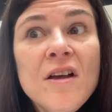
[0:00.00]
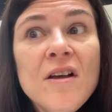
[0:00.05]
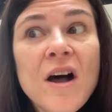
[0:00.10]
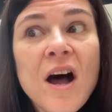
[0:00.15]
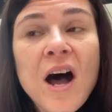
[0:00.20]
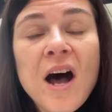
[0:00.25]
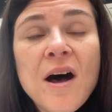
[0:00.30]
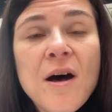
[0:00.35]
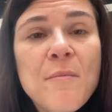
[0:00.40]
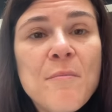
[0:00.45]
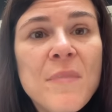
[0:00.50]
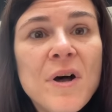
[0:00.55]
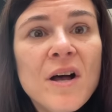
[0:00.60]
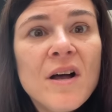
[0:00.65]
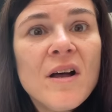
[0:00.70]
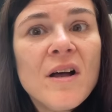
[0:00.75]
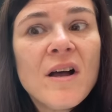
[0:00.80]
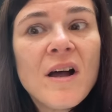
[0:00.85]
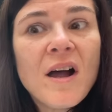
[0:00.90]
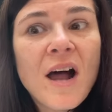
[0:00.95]
I
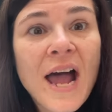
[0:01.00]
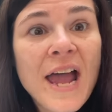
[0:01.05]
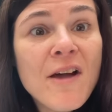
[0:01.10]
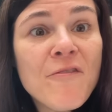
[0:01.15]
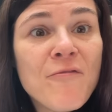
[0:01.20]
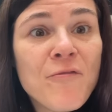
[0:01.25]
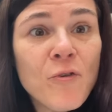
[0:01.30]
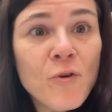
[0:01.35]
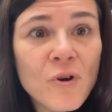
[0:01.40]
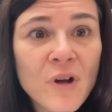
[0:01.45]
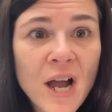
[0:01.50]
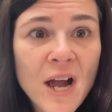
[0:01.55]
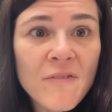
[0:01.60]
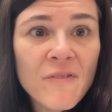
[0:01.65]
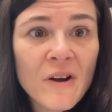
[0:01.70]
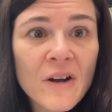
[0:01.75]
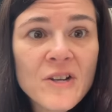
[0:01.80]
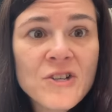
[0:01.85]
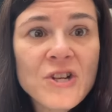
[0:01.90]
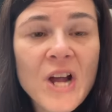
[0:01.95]
have full
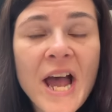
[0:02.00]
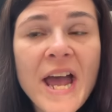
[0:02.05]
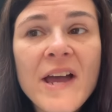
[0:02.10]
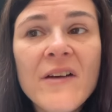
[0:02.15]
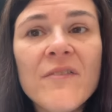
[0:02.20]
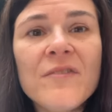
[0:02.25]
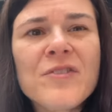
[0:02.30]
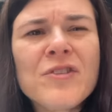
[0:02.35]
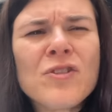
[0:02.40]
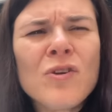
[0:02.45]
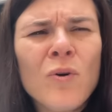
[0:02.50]
coverage. I have